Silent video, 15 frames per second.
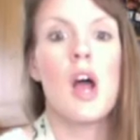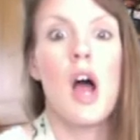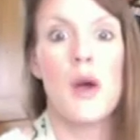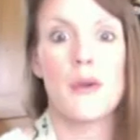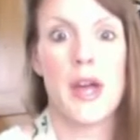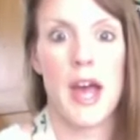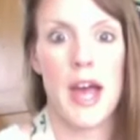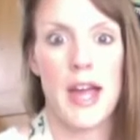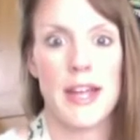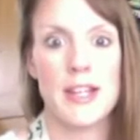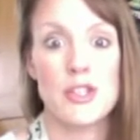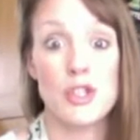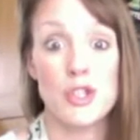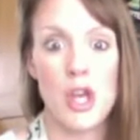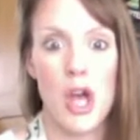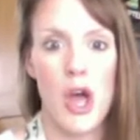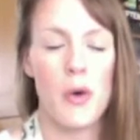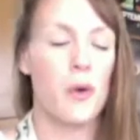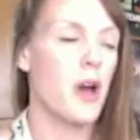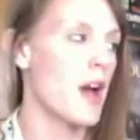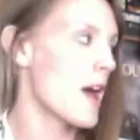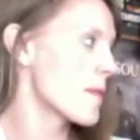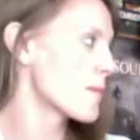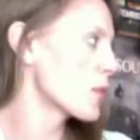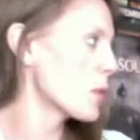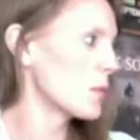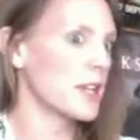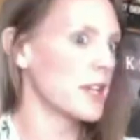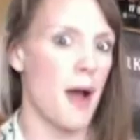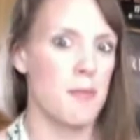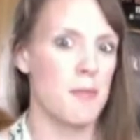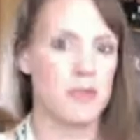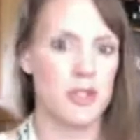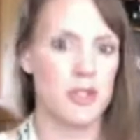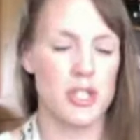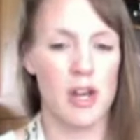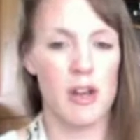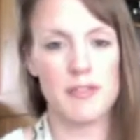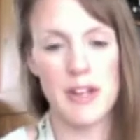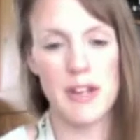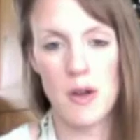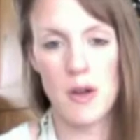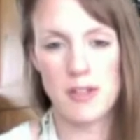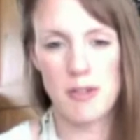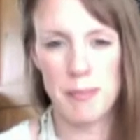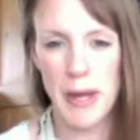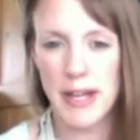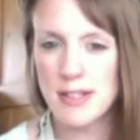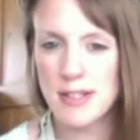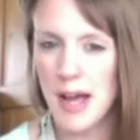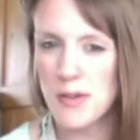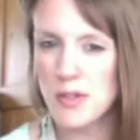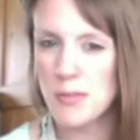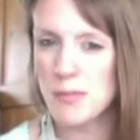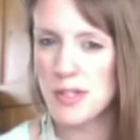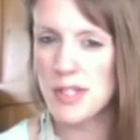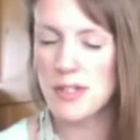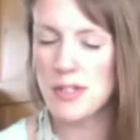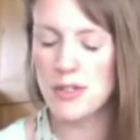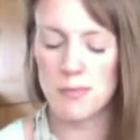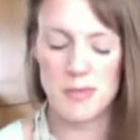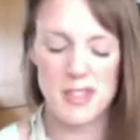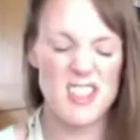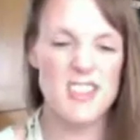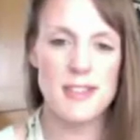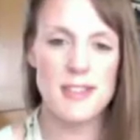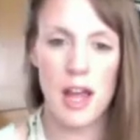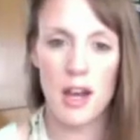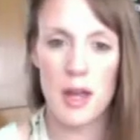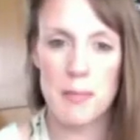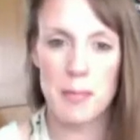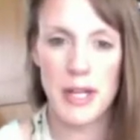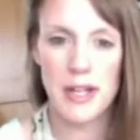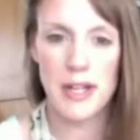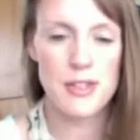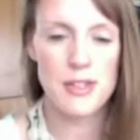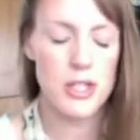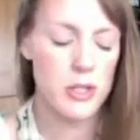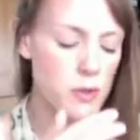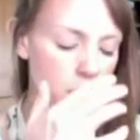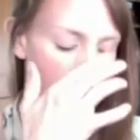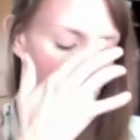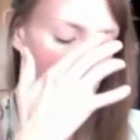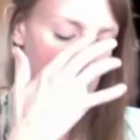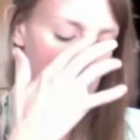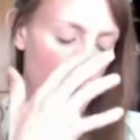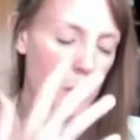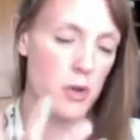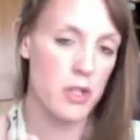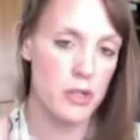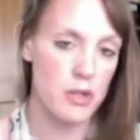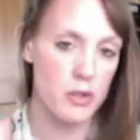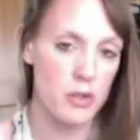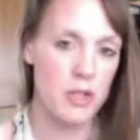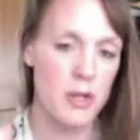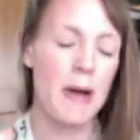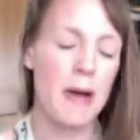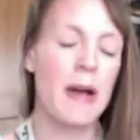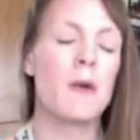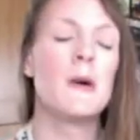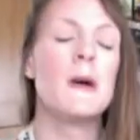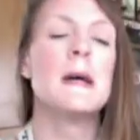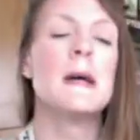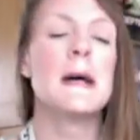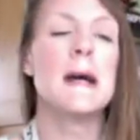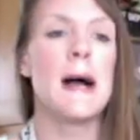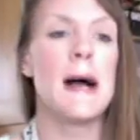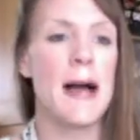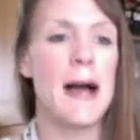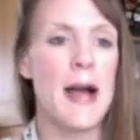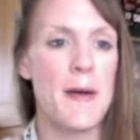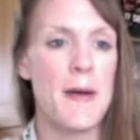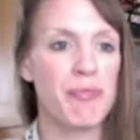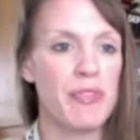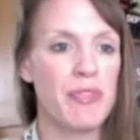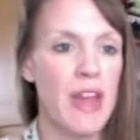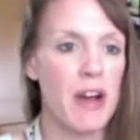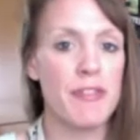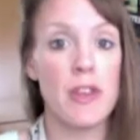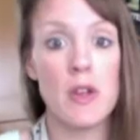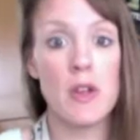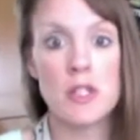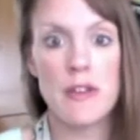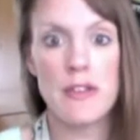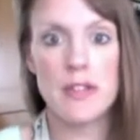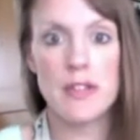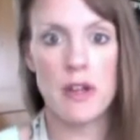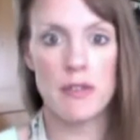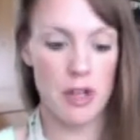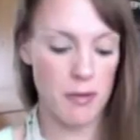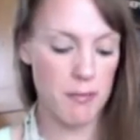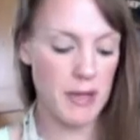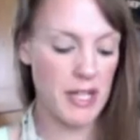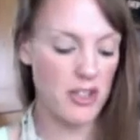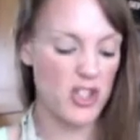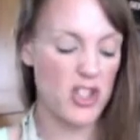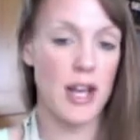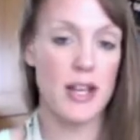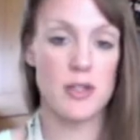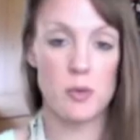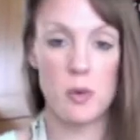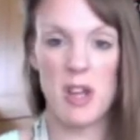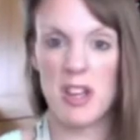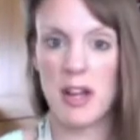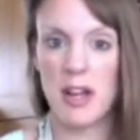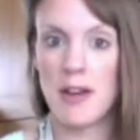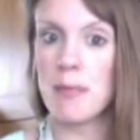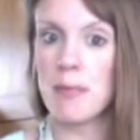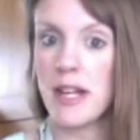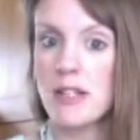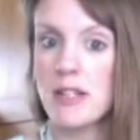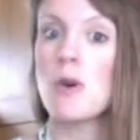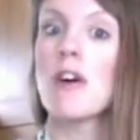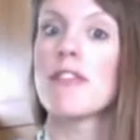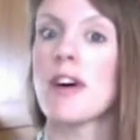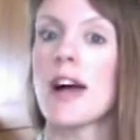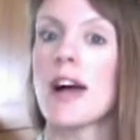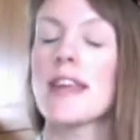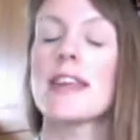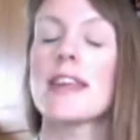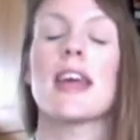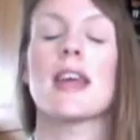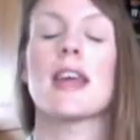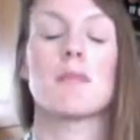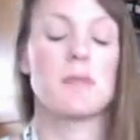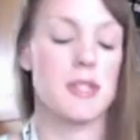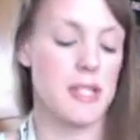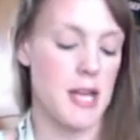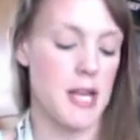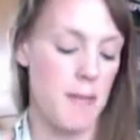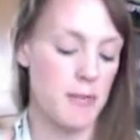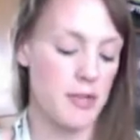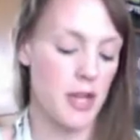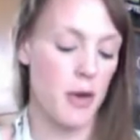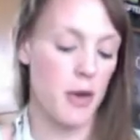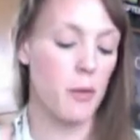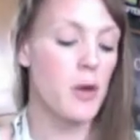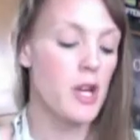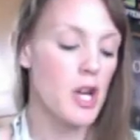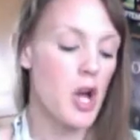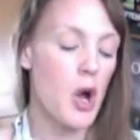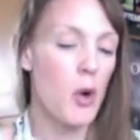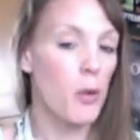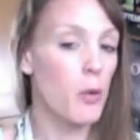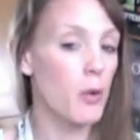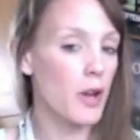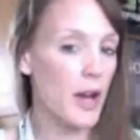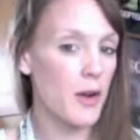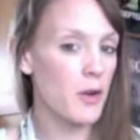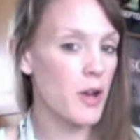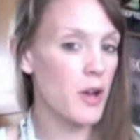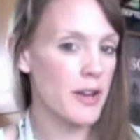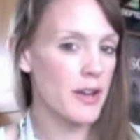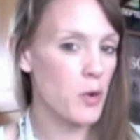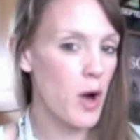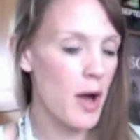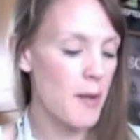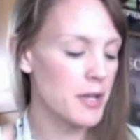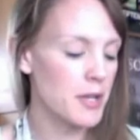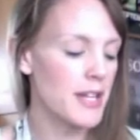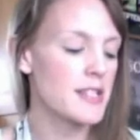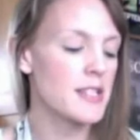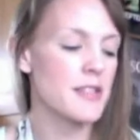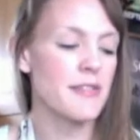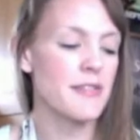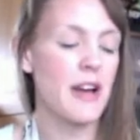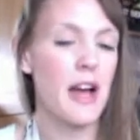Okay, so a couple of gaps on the shelf now as I've picked out some stellar PS2 titles that I want to talk about. Now, for those of you that don't know, me and Jess, we're kind of big into our fighting games, so we were kind of quite pleased to